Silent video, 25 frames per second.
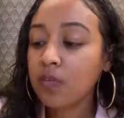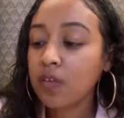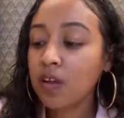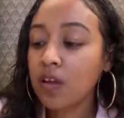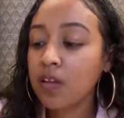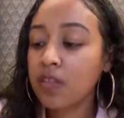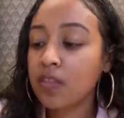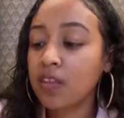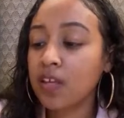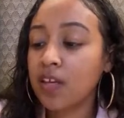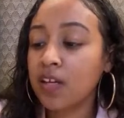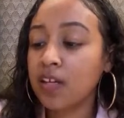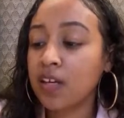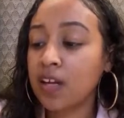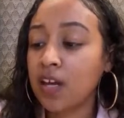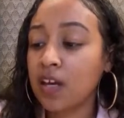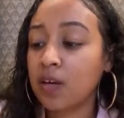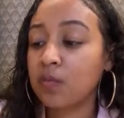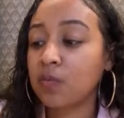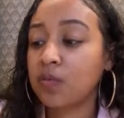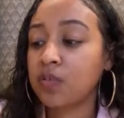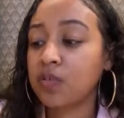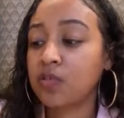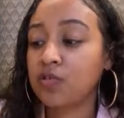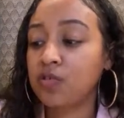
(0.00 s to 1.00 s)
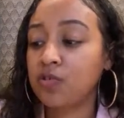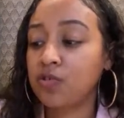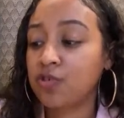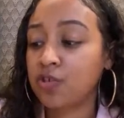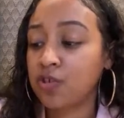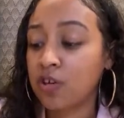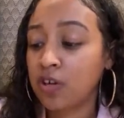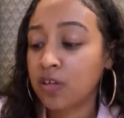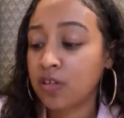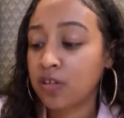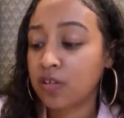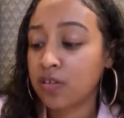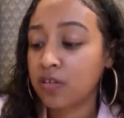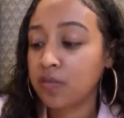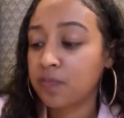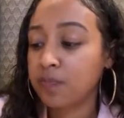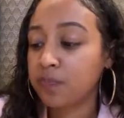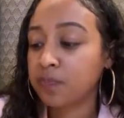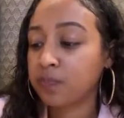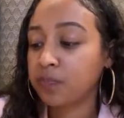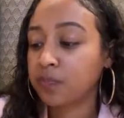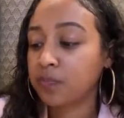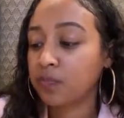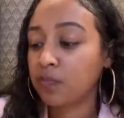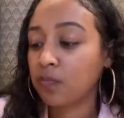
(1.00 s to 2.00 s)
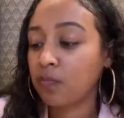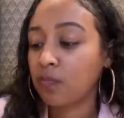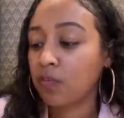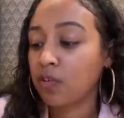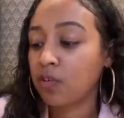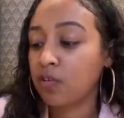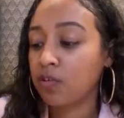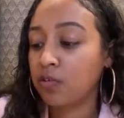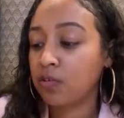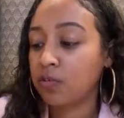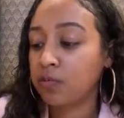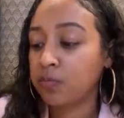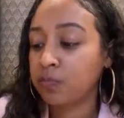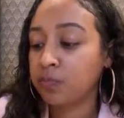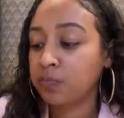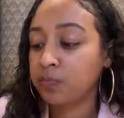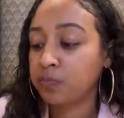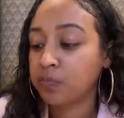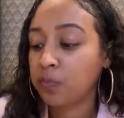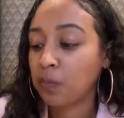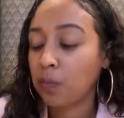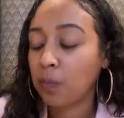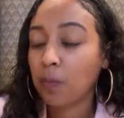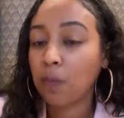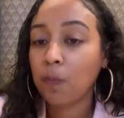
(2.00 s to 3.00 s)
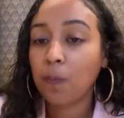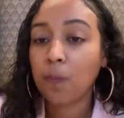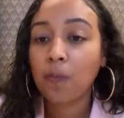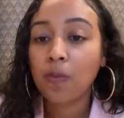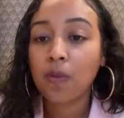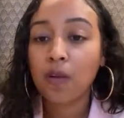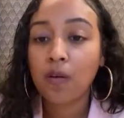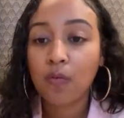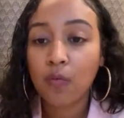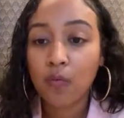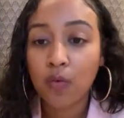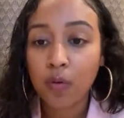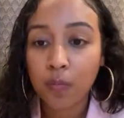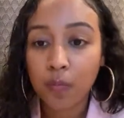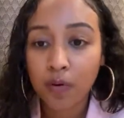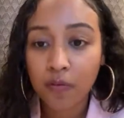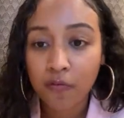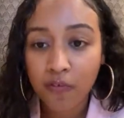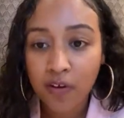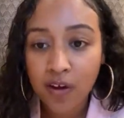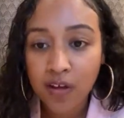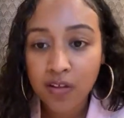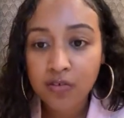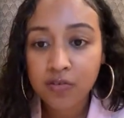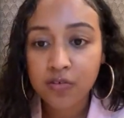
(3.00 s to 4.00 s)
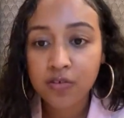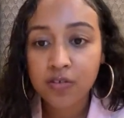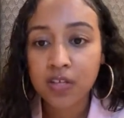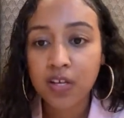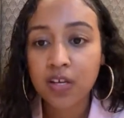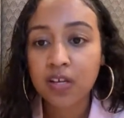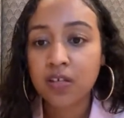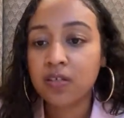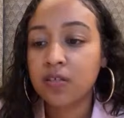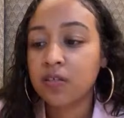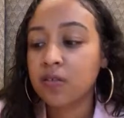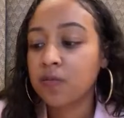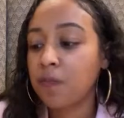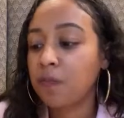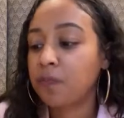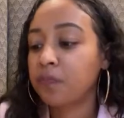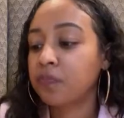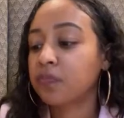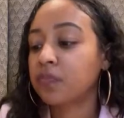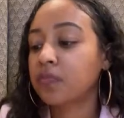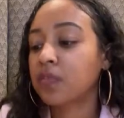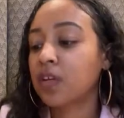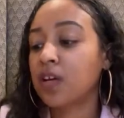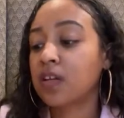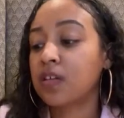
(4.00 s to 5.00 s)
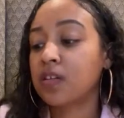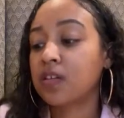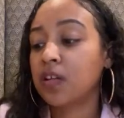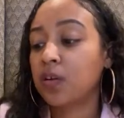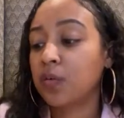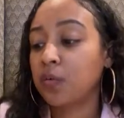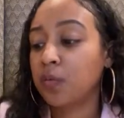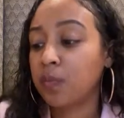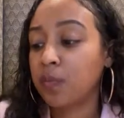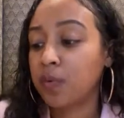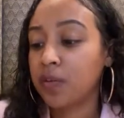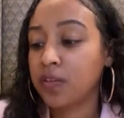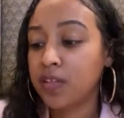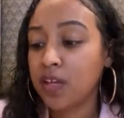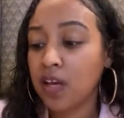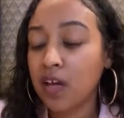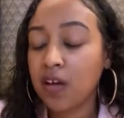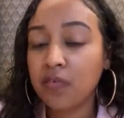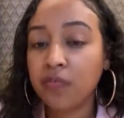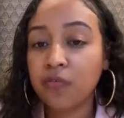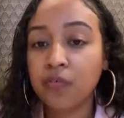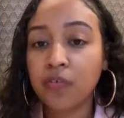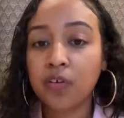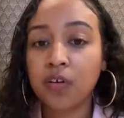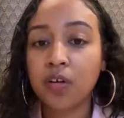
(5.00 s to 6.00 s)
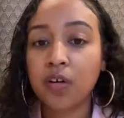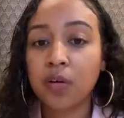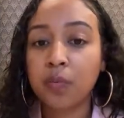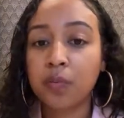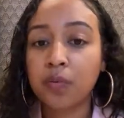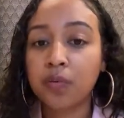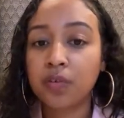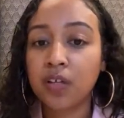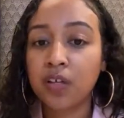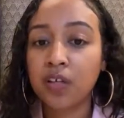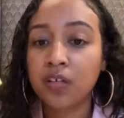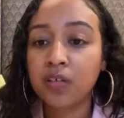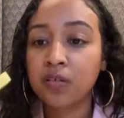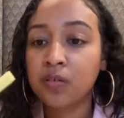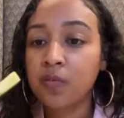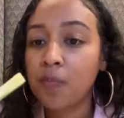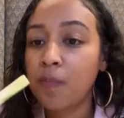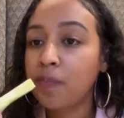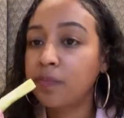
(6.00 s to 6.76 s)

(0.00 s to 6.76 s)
And then I went to Charlotte, you know, where my father stays. I stayed with my dad for a couple of days.